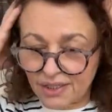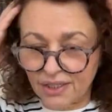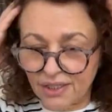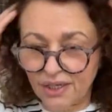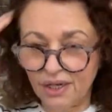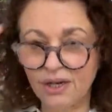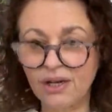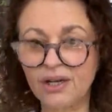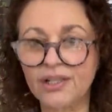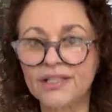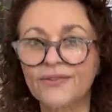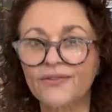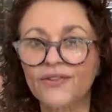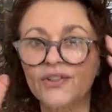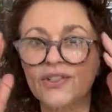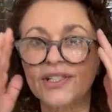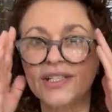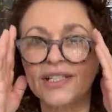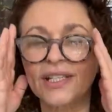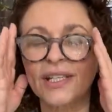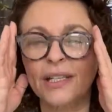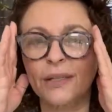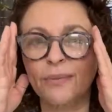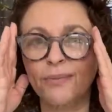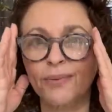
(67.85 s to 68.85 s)
God, have you
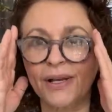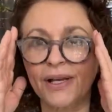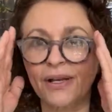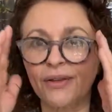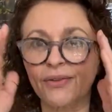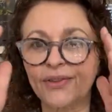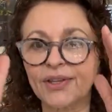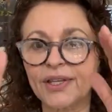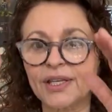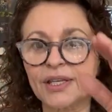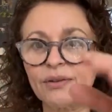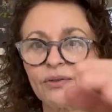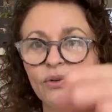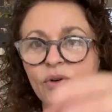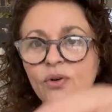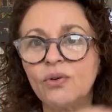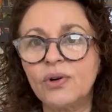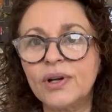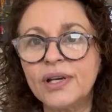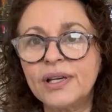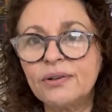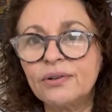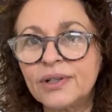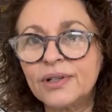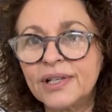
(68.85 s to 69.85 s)
seen about the
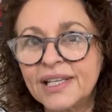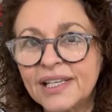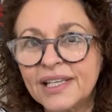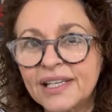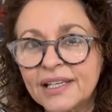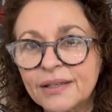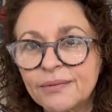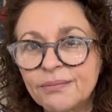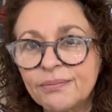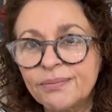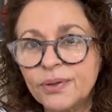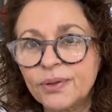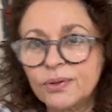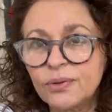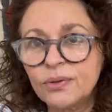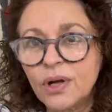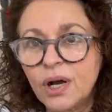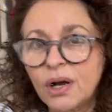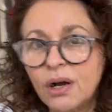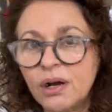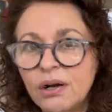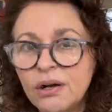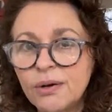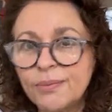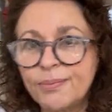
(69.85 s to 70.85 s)
oil leak in Poole
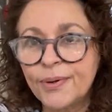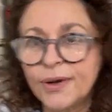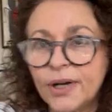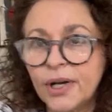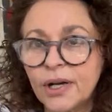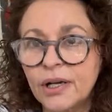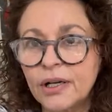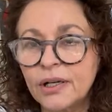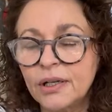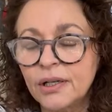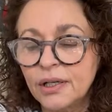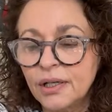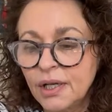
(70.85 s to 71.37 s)
Harbour?